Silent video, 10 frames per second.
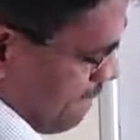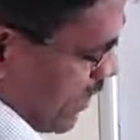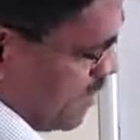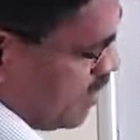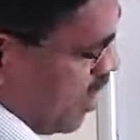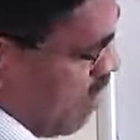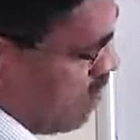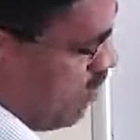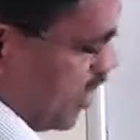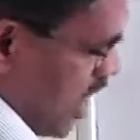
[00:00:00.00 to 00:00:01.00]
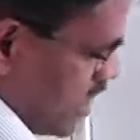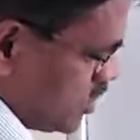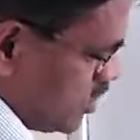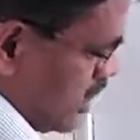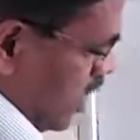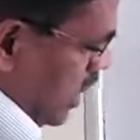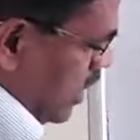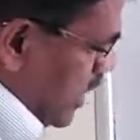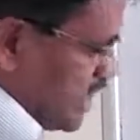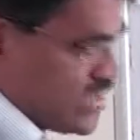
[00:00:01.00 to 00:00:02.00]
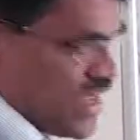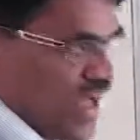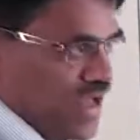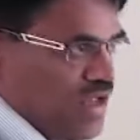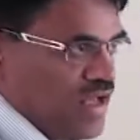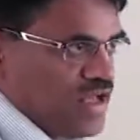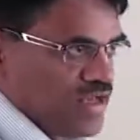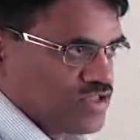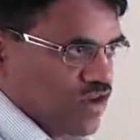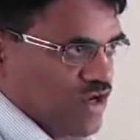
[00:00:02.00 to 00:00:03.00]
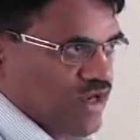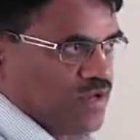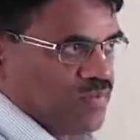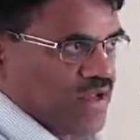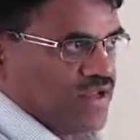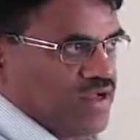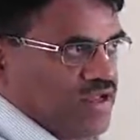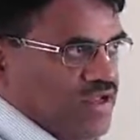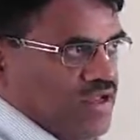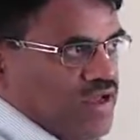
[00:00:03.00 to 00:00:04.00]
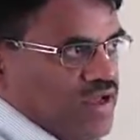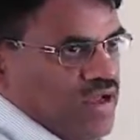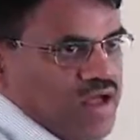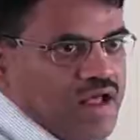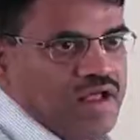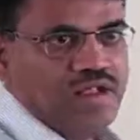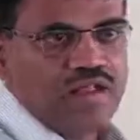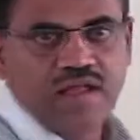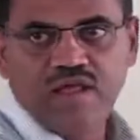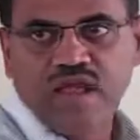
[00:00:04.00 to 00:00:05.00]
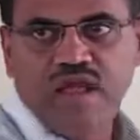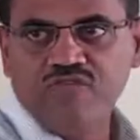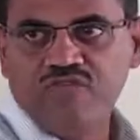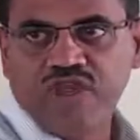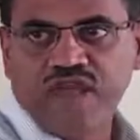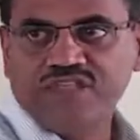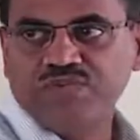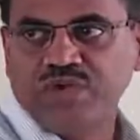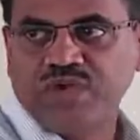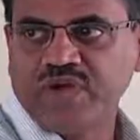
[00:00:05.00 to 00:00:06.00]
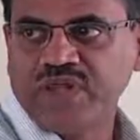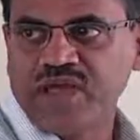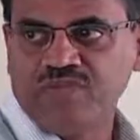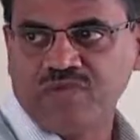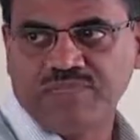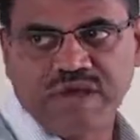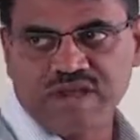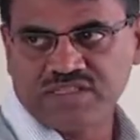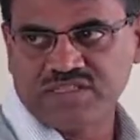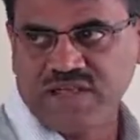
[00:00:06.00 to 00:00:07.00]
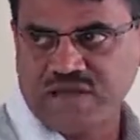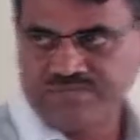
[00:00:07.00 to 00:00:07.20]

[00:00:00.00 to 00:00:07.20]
Okay, so every edge inside, it's all independent, and every edge between every pair is there.